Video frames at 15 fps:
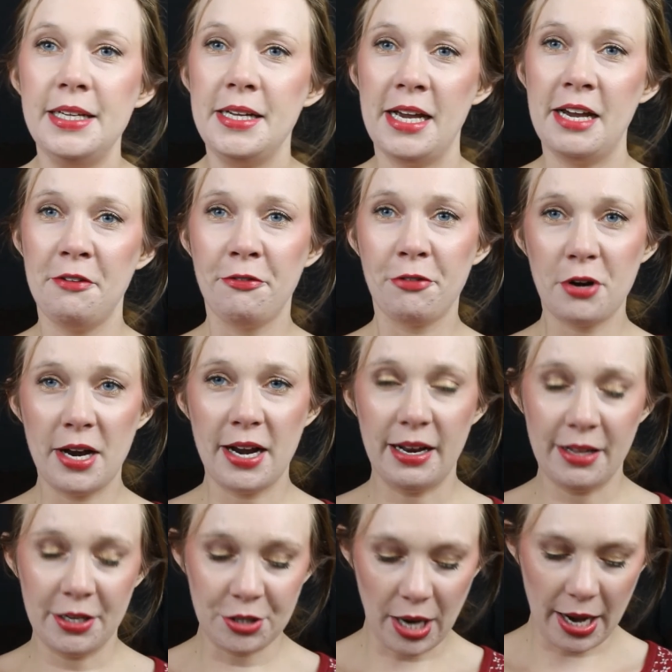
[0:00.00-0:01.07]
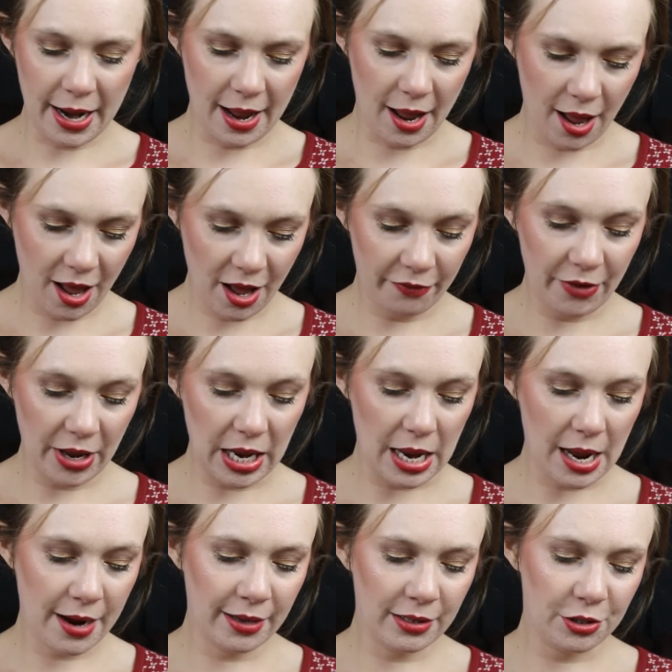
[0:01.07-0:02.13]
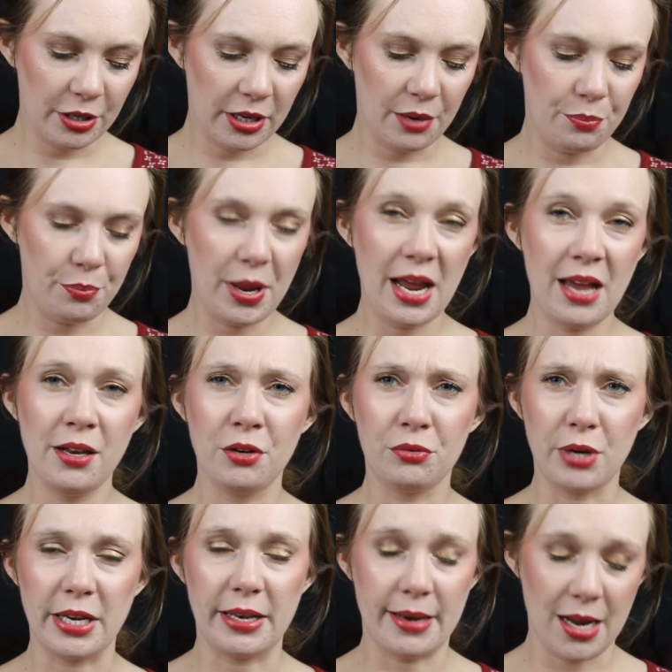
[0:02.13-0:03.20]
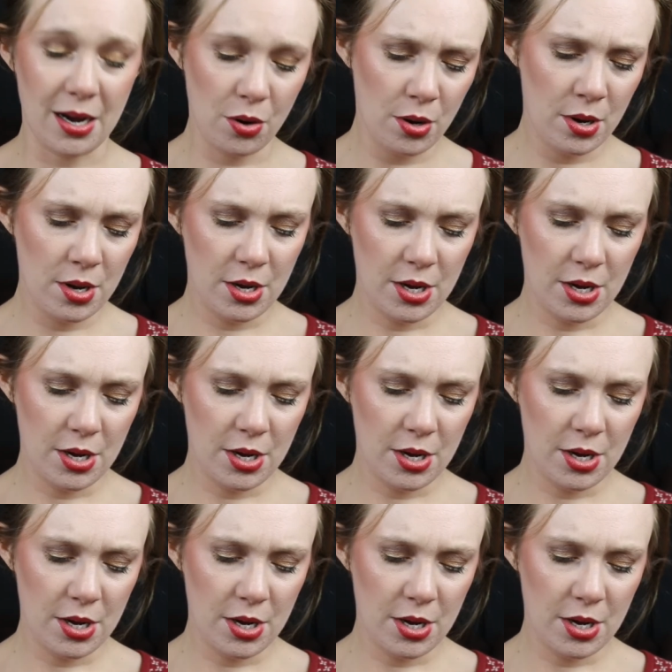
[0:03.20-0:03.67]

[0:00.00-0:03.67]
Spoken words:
And for a highlighter, I have a highlighter that I'm panning right now.